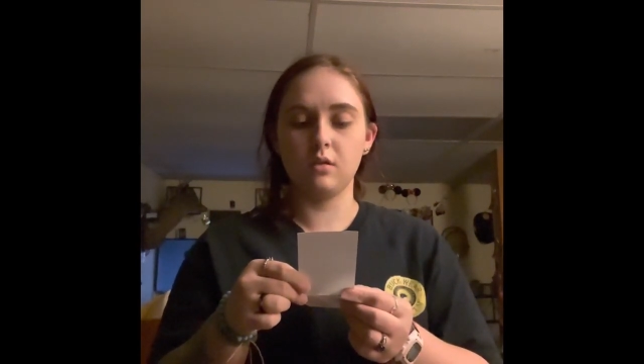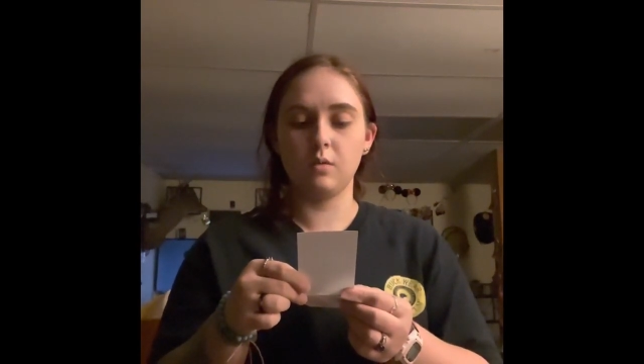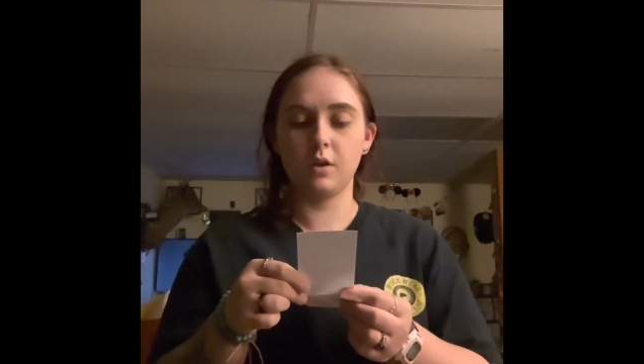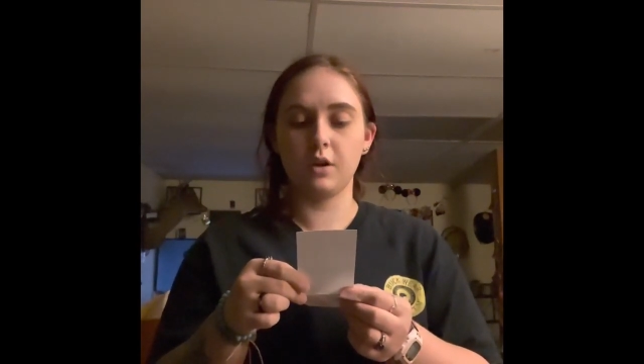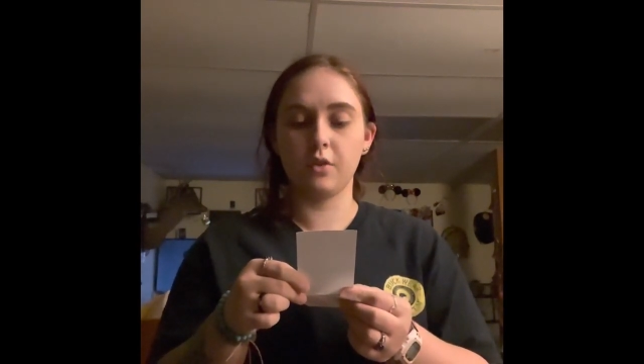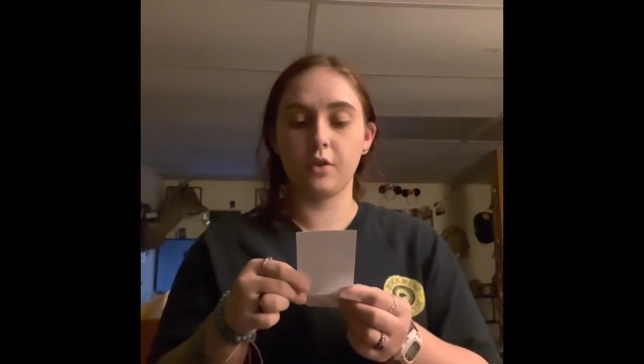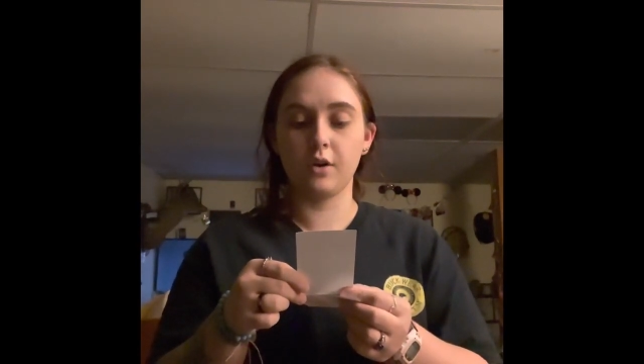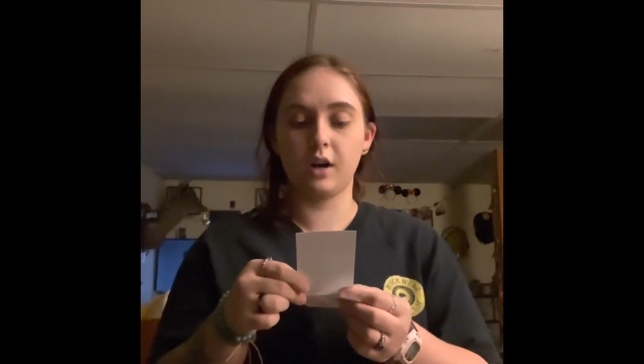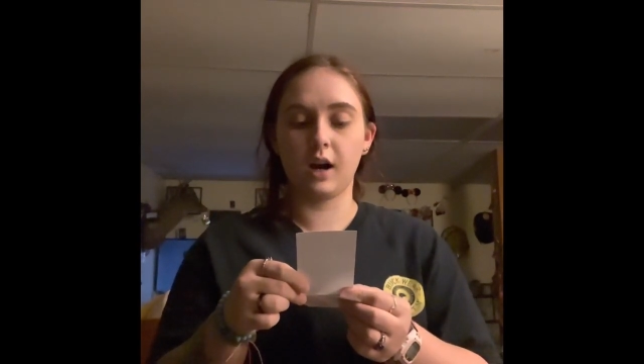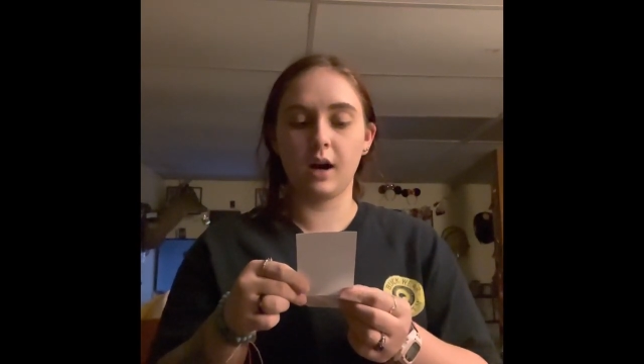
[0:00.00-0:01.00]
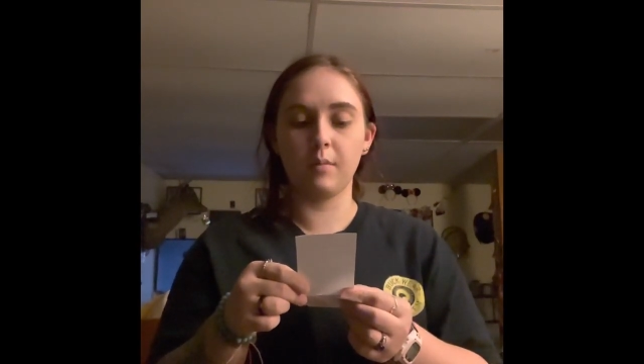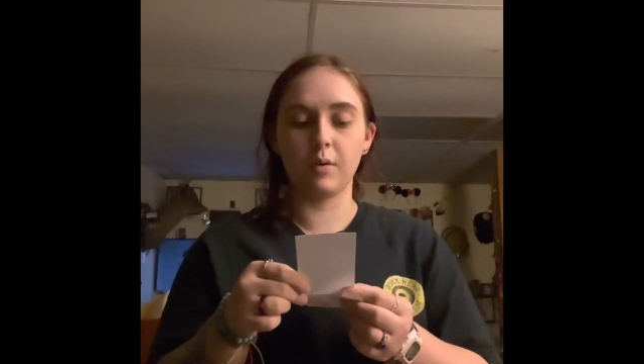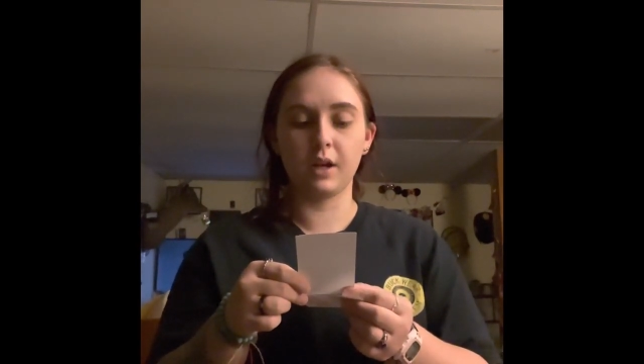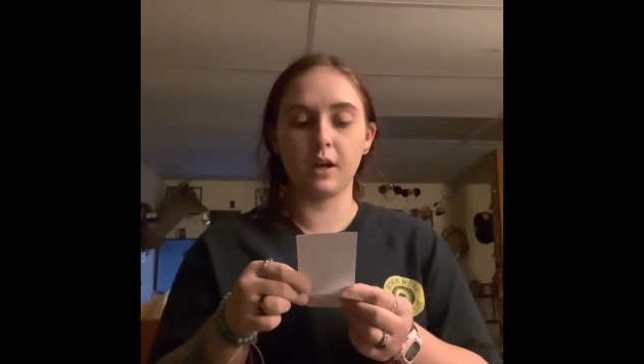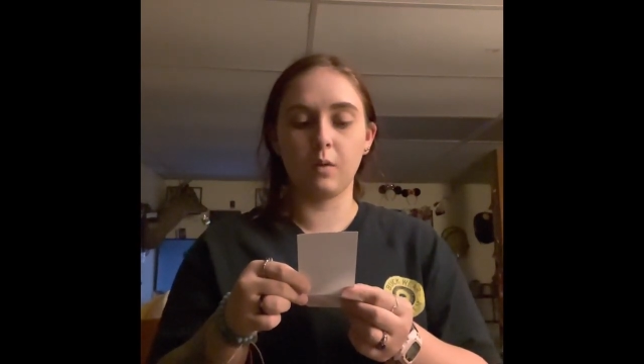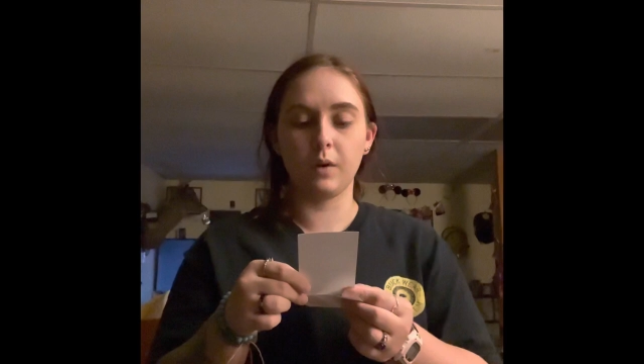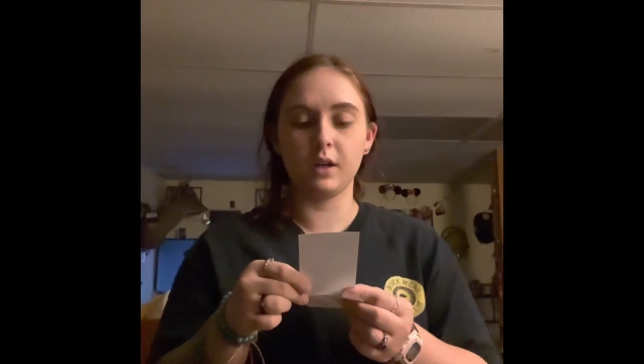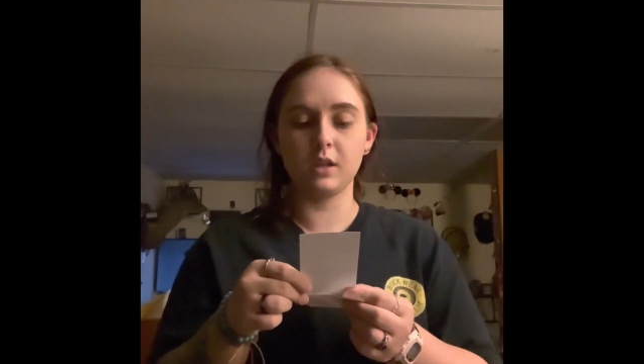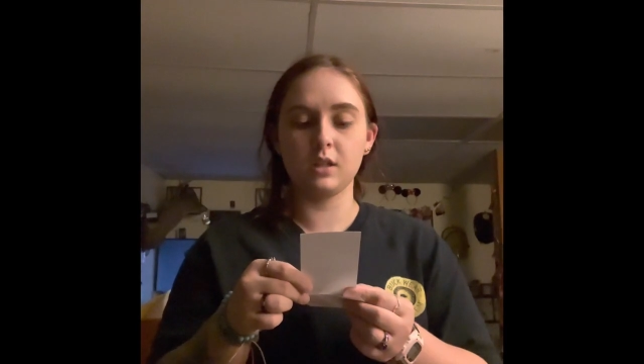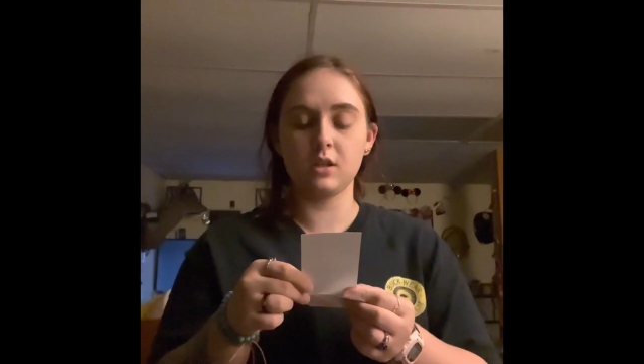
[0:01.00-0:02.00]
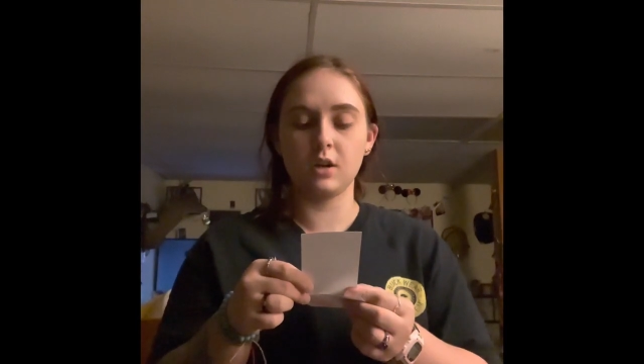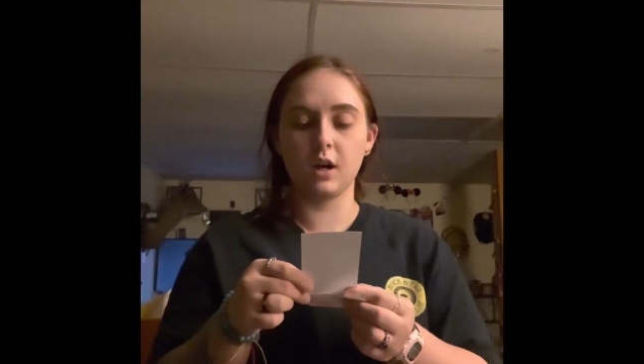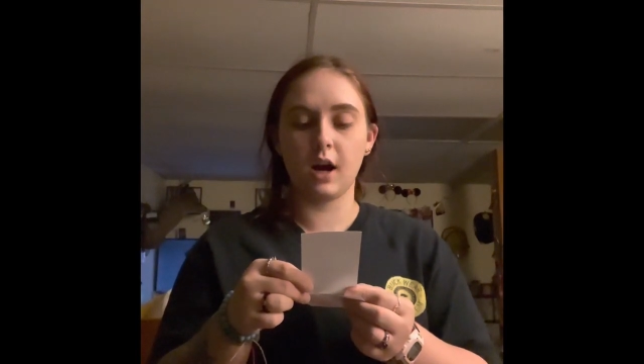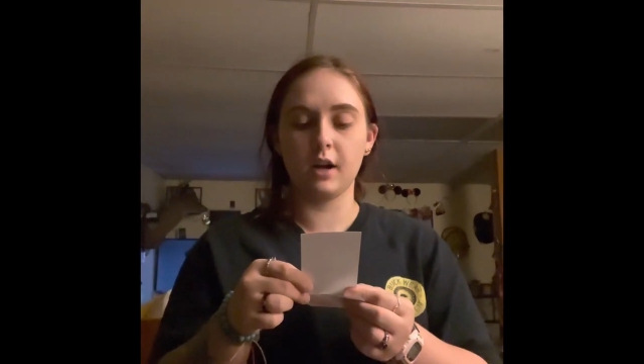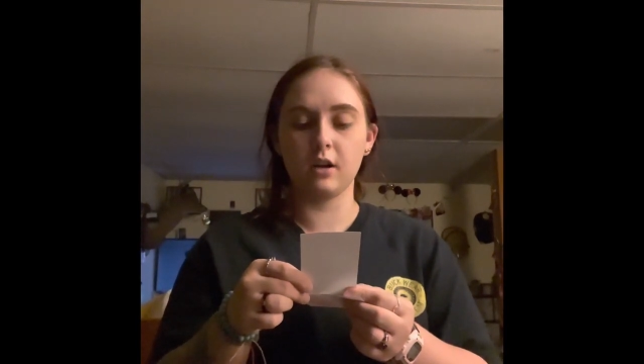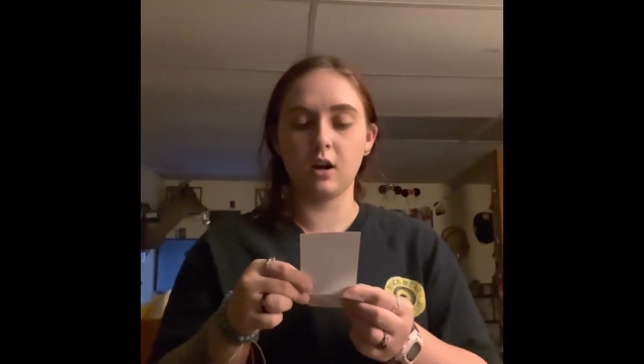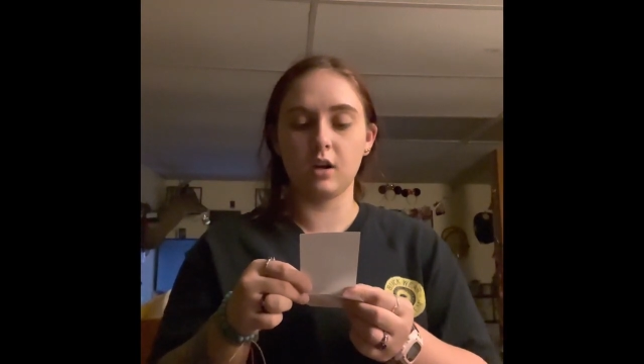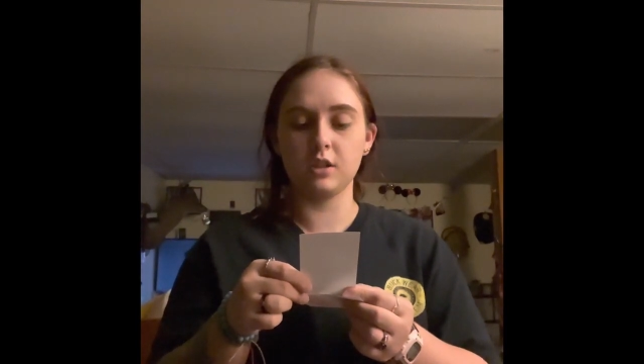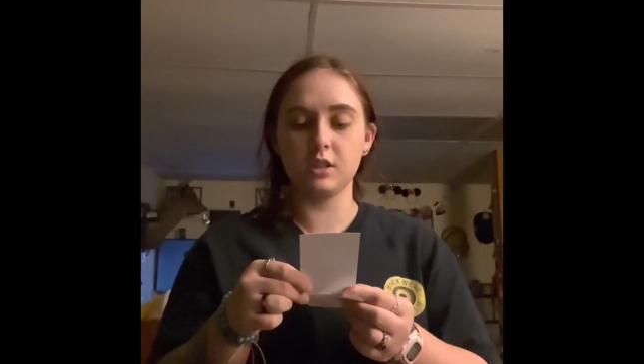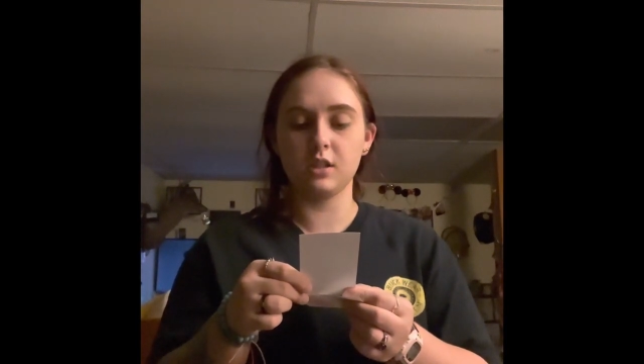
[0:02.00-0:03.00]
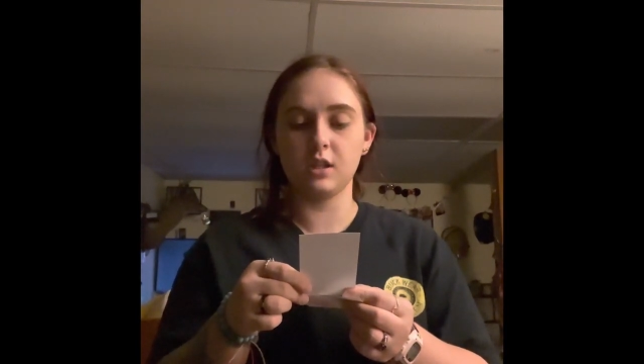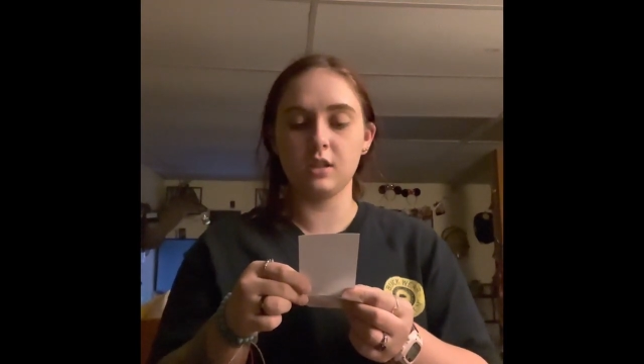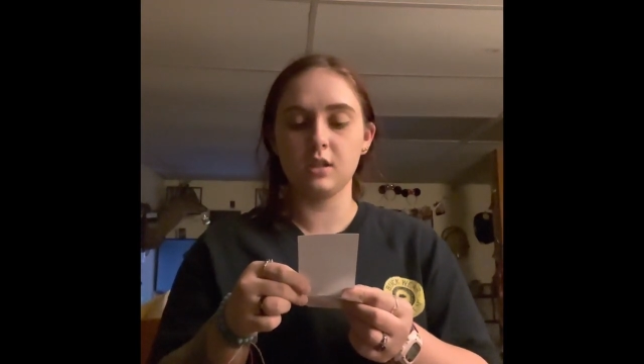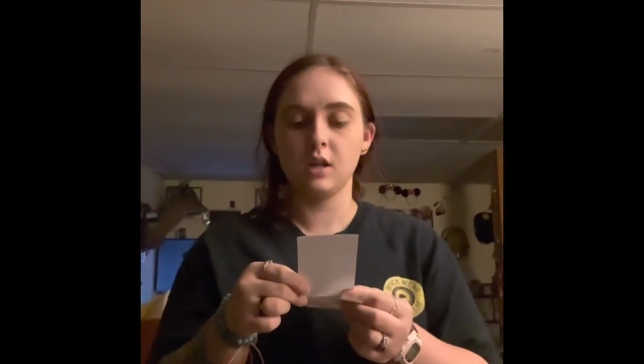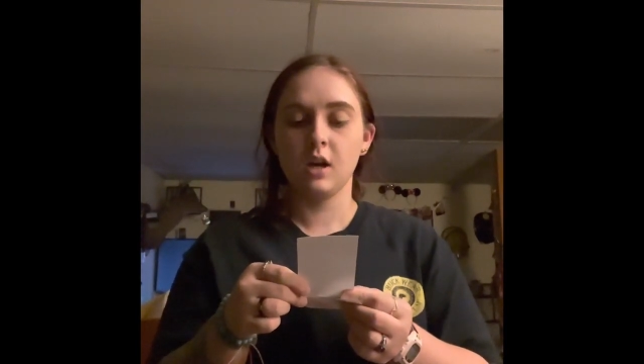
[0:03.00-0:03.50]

with your third eye, bringing awareness to your higher consciousness.